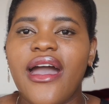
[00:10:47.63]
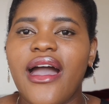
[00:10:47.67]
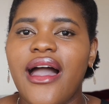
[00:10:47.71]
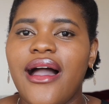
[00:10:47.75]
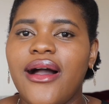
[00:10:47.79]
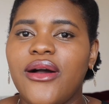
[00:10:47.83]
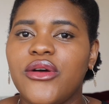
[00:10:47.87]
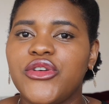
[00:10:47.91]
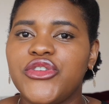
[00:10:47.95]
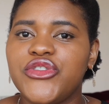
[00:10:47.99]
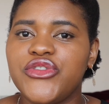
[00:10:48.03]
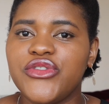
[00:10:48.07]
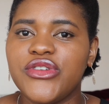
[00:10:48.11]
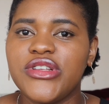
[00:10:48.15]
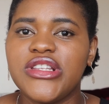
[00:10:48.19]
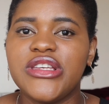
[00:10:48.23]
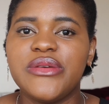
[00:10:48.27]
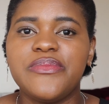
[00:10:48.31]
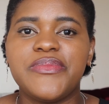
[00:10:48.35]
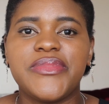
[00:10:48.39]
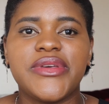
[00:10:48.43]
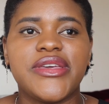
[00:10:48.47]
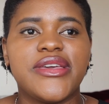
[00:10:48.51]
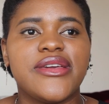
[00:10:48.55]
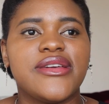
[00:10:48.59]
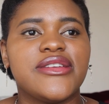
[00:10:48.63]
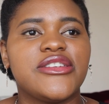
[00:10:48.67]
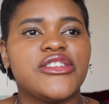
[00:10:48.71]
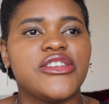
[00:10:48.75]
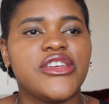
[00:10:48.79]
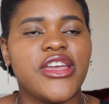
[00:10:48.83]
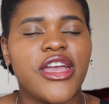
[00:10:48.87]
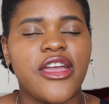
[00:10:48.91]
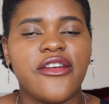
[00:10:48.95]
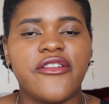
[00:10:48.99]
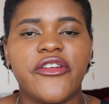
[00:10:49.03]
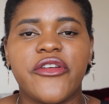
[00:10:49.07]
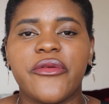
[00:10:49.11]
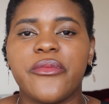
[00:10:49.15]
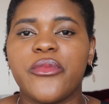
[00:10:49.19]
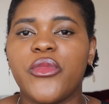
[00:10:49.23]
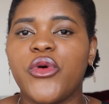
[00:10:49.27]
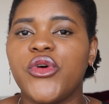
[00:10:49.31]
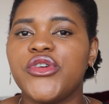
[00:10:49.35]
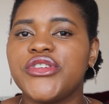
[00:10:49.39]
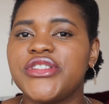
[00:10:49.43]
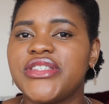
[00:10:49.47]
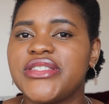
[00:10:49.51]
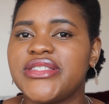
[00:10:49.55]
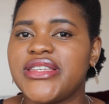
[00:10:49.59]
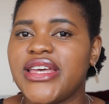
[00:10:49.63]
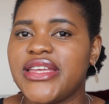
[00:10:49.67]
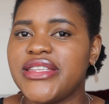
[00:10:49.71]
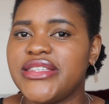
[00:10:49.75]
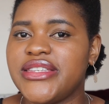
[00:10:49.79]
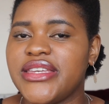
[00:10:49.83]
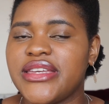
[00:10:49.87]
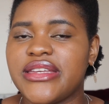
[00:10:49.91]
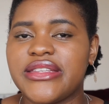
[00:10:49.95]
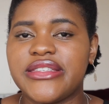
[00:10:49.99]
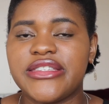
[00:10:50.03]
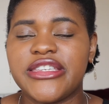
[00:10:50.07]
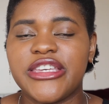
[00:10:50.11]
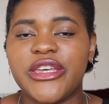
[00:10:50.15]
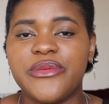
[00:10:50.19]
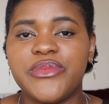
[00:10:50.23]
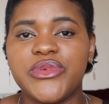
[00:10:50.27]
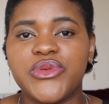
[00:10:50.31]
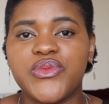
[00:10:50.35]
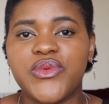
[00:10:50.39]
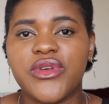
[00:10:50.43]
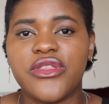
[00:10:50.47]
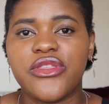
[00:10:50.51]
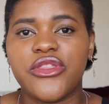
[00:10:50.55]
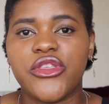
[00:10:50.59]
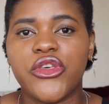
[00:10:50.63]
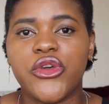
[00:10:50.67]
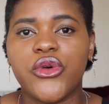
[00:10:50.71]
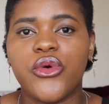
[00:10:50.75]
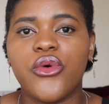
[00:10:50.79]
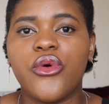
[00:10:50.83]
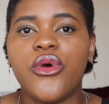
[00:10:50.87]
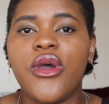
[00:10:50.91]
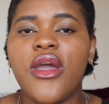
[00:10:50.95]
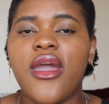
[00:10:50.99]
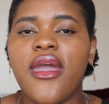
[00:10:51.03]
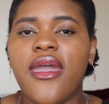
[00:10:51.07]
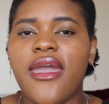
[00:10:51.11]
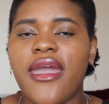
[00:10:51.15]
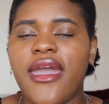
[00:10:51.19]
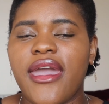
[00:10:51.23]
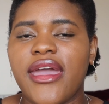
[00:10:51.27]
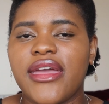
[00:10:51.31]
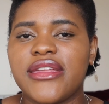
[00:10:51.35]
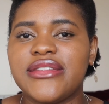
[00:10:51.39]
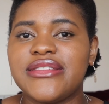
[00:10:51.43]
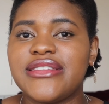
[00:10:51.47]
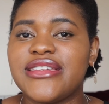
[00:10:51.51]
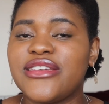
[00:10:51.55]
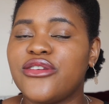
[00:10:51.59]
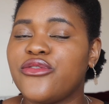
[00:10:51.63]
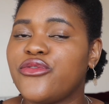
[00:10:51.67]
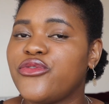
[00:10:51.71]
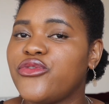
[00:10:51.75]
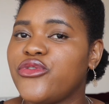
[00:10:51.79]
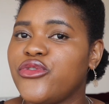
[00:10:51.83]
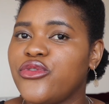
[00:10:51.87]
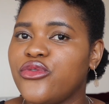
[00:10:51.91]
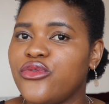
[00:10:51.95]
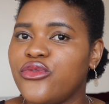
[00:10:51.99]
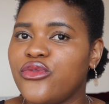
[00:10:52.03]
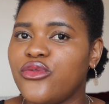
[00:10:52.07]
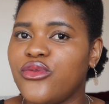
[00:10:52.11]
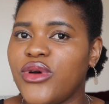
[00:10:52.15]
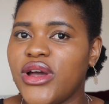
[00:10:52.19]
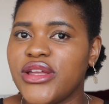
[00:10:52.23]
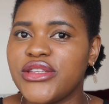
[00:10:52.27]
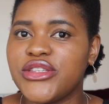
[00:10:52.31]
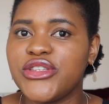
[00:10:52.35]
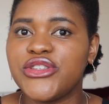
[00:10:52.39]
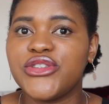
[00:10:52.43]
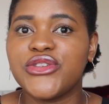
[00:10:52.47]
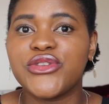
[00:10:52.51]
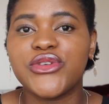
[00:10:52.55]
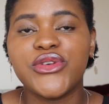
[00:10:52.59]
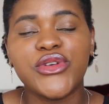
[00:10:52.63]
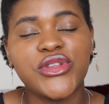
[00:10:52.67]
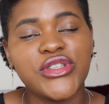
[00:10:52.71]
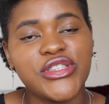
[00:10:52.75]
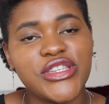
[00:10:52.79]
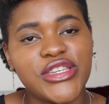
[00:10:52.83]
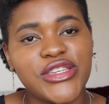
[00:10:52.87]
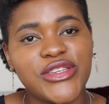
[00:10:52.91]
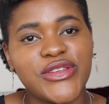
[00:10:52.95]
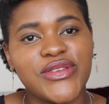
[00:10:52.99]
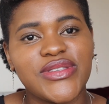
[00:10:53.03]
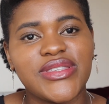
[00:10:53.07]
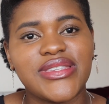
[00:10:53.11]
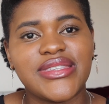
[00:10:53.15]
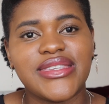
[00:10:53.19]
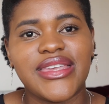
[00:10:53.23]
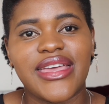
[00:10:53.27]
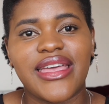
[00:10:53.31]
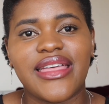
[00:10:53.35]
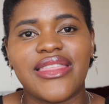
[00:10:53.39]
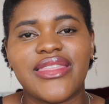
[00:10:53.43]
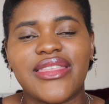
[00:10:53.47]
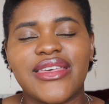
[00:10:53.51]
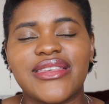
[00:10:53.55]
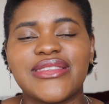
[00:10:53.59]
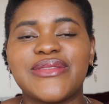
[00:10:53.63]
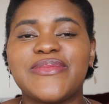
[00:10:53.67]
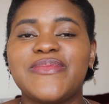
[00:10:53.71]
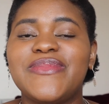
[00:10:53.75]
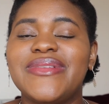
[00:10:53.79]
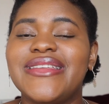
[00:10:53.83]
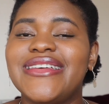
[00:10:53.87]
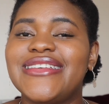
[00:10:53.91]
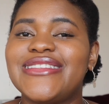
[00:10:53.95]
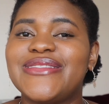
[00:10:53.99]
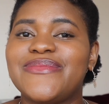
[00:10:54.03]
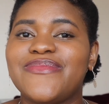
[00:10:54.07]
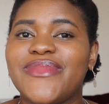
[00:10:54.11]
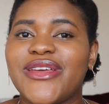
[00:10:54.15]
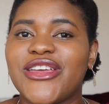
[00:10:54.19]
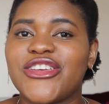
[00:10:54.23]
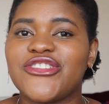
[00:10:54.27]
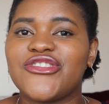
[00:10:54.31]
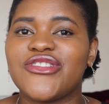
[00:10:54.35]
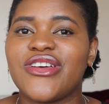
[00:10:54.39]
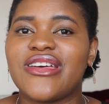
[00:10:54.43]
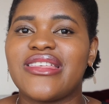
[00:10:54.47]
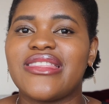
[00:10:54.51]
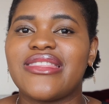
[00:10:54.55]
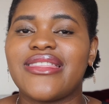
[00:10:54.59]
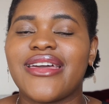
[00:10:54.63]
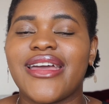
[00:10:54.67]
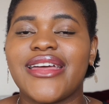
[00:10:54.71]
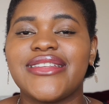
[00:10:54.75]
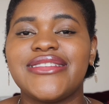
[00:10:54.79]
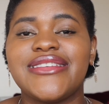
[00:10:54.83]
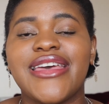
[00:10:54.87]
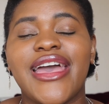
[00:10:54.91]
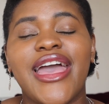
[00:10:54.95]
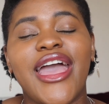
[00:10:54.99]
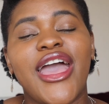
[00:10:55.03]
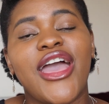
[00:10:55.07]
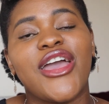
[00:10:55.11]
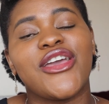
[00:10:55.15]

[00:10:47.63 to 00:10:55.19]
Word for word: I'll surely be sharing more studying tips with you and if you want to continue seeing this please make sure that